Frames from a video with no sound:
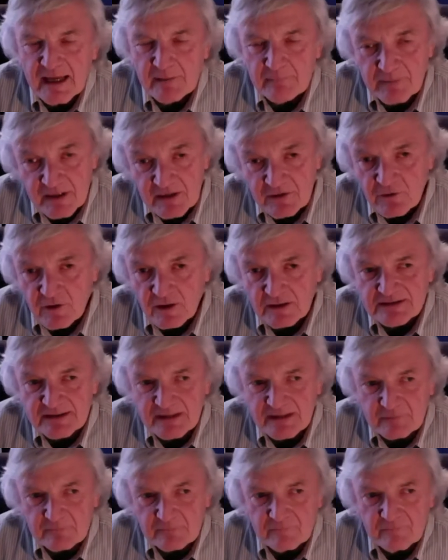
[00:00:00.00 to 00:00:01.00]
be
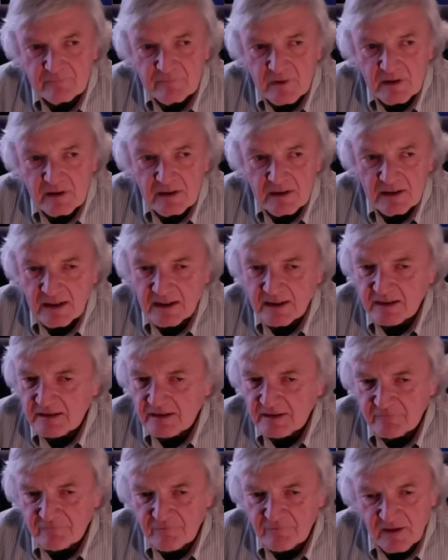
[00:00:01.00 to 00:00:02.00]
daunting. And
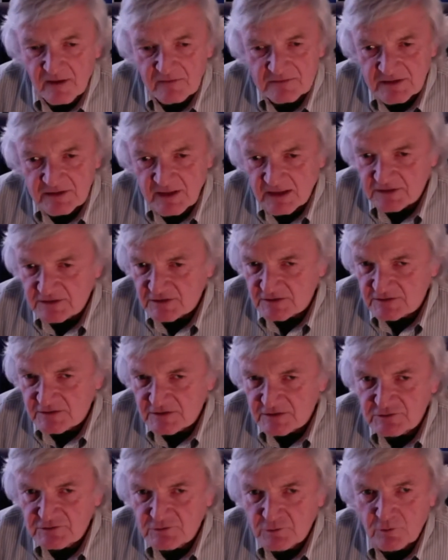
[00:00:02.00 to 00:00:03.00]
it involves not just the
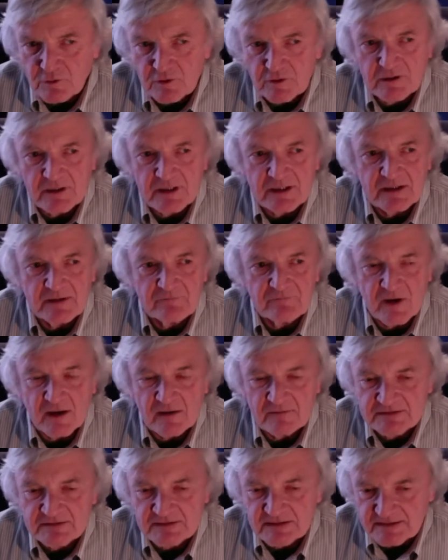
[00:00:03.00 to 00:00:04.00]
store, it
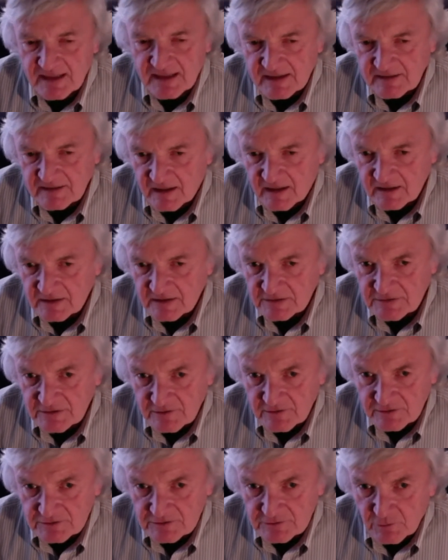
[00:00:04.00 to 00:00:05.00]
involves the technology
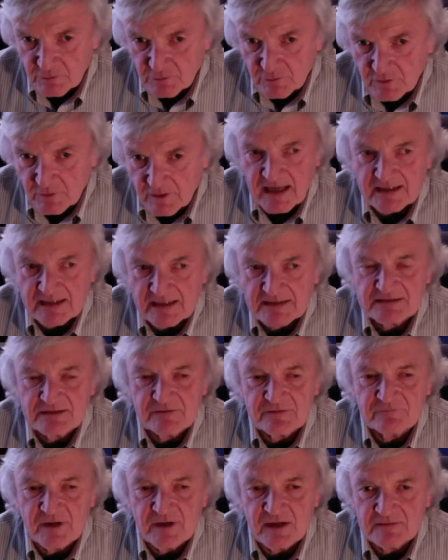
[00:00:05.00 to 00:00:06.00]
the store has, it
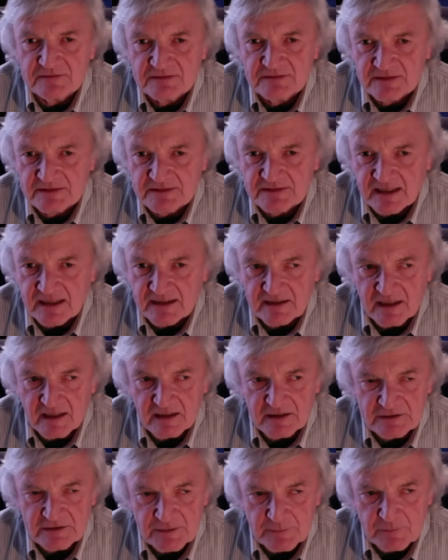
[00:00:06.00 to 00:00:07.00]
involves the
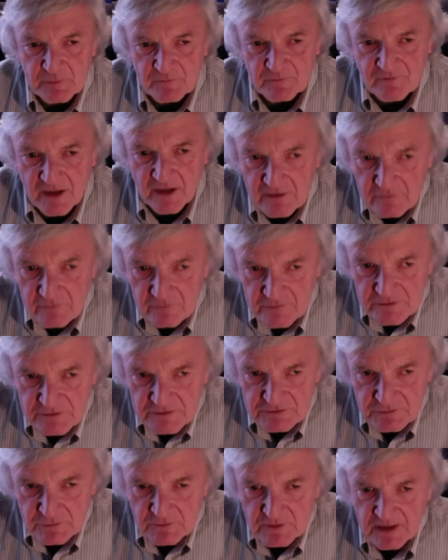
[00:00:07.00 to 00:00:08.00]
technology provider the
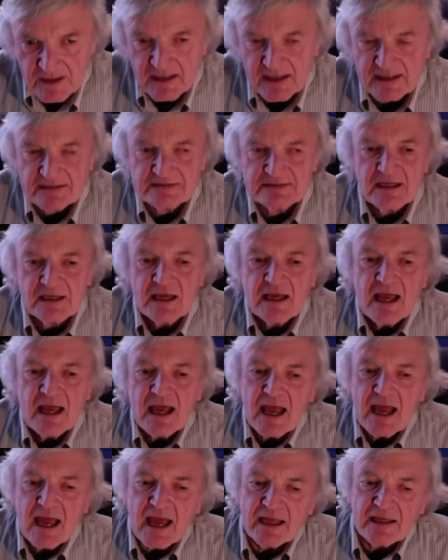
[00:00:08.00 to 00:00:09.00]
store has,
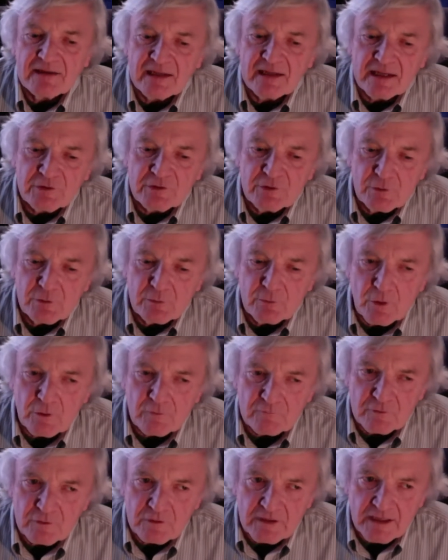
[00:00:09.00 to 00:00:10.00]
and then you
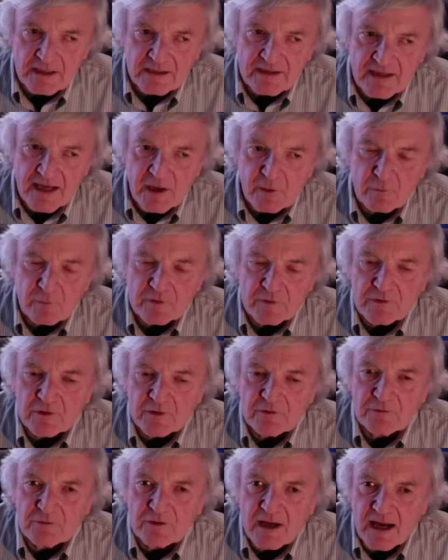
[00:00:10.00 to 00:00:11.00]
overlay that with
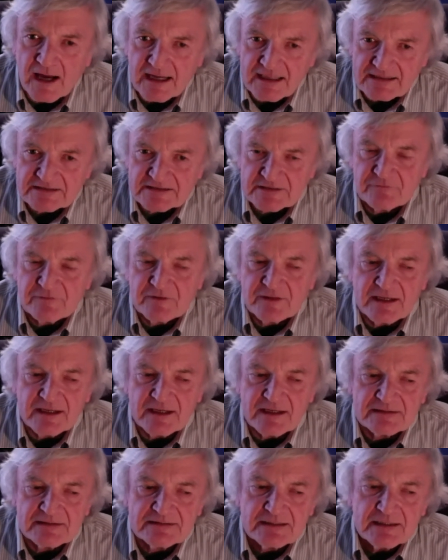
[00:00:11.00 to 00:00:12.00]
other kinds of
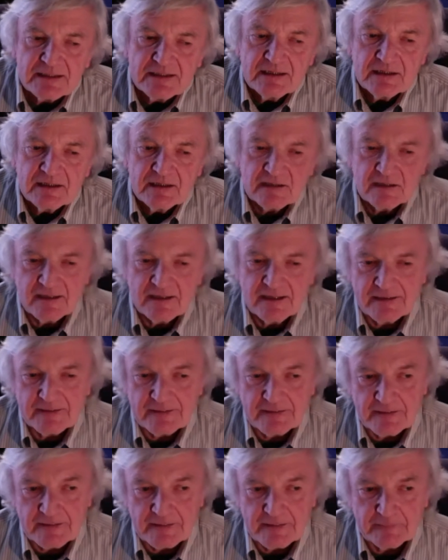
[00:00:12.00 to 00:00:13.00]
things like,
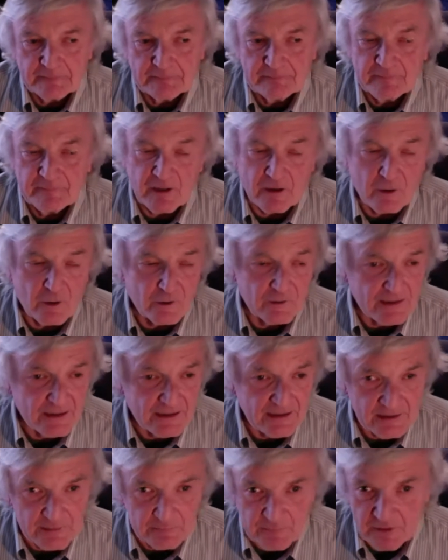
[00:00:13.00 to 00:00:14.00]
are
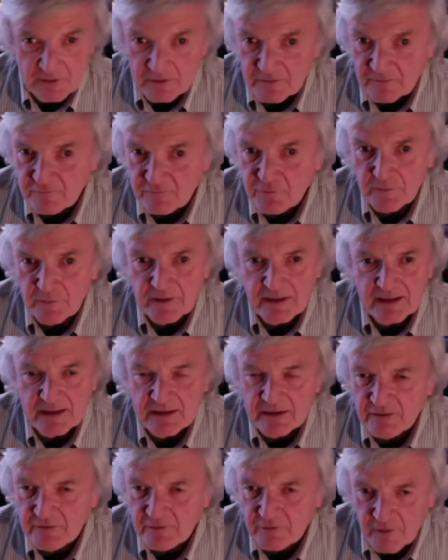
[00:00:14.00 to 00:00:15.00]
they in the middle of doing
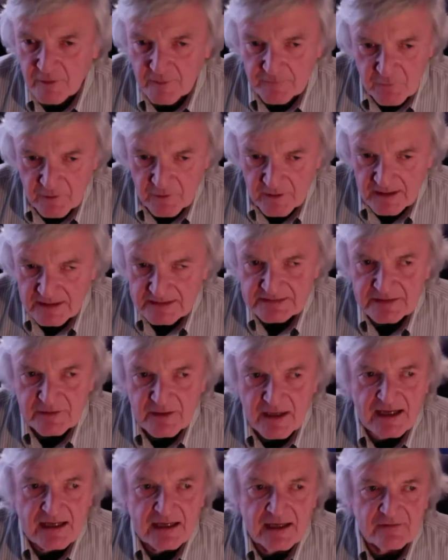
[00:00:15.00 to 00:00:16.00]
any other upgrades and
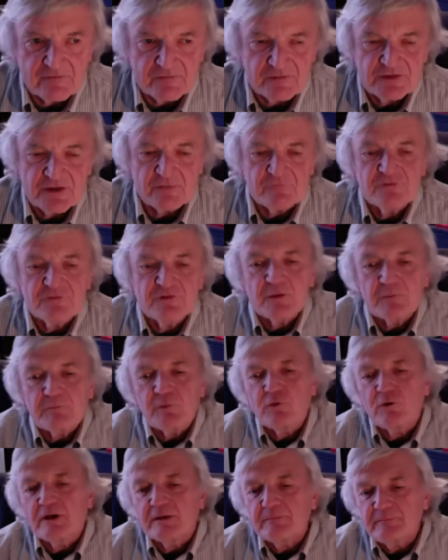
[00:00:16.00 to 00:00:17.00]
that kind of stuff. So the
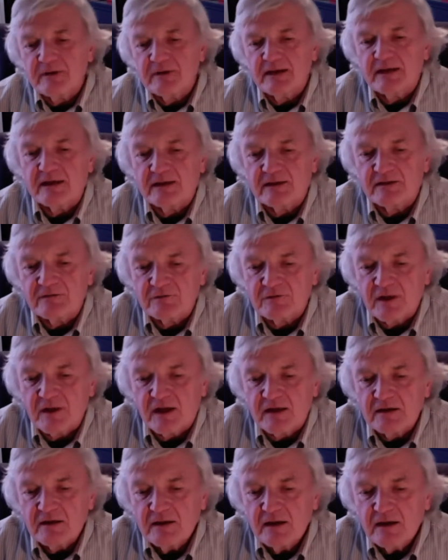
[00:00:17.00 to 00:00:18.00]
point being is that